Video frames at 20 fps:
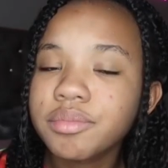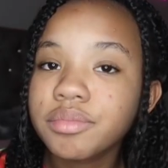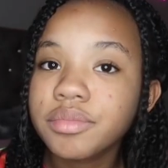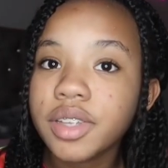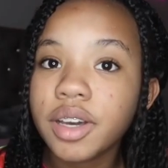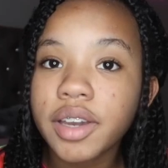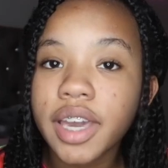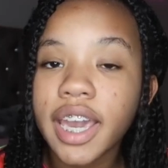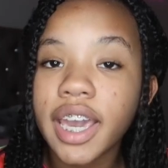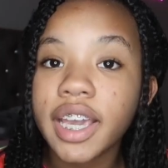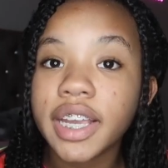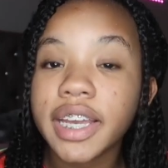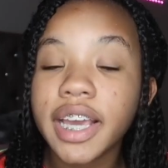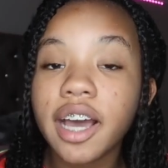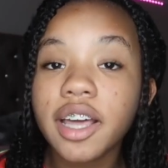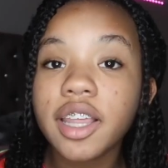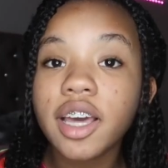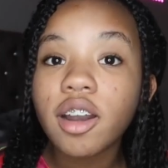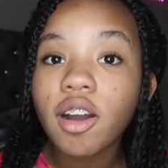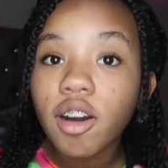Okay,
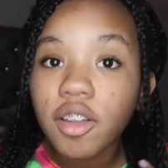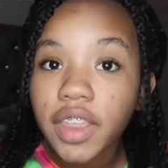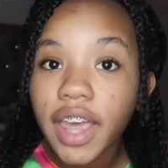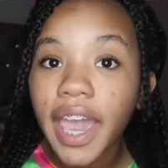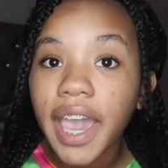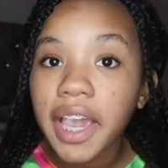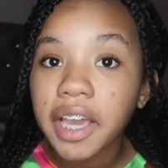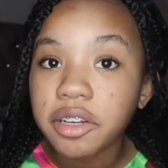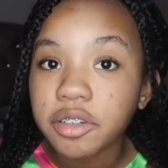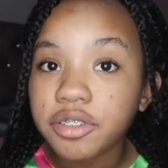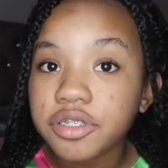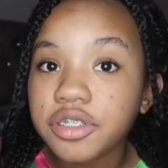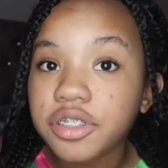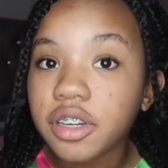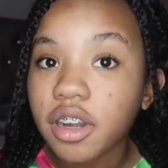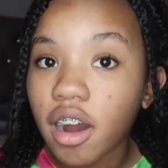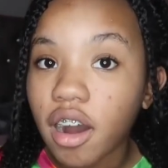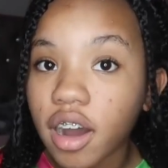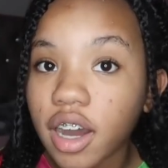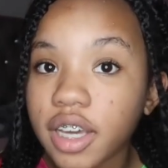now that all the haters are
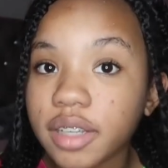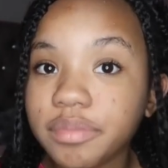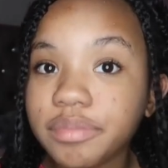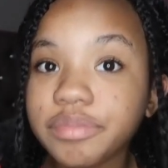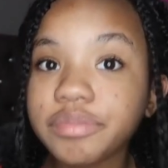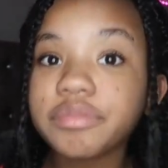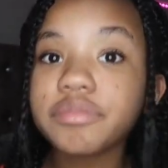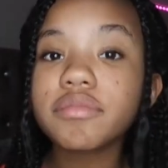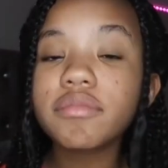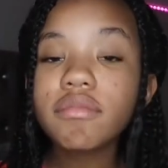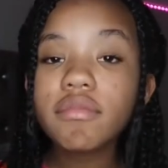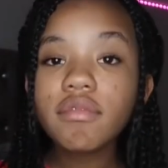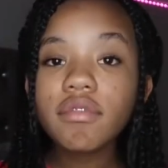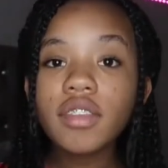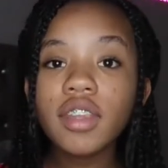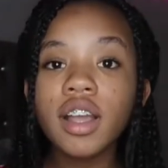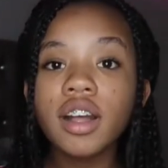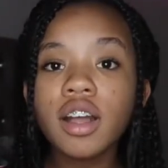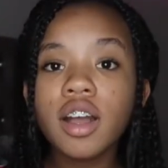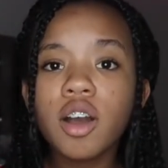gone,
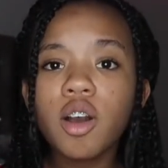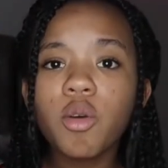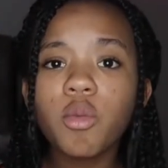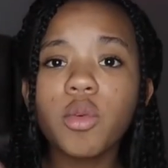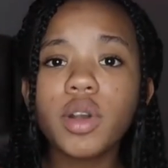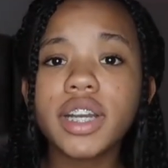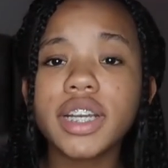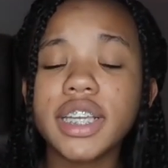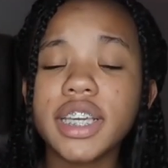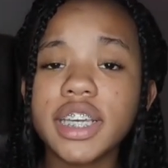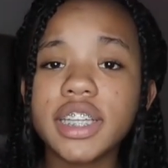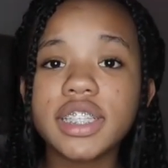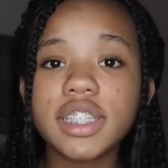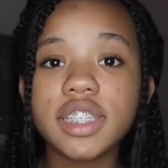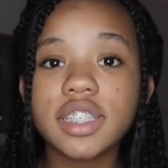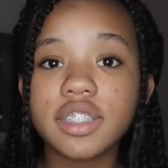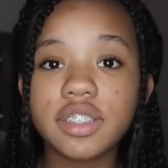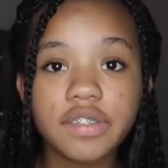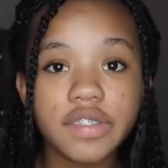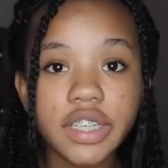we're gonna get into
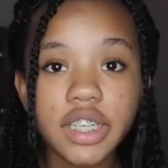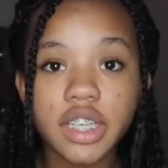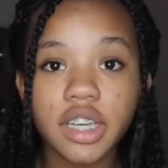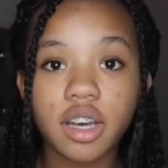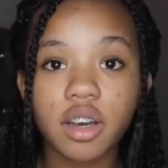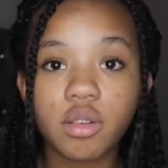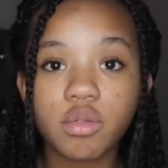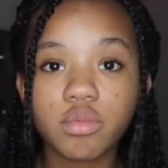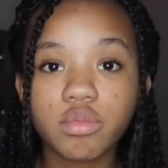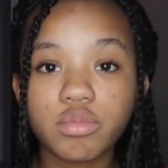this video.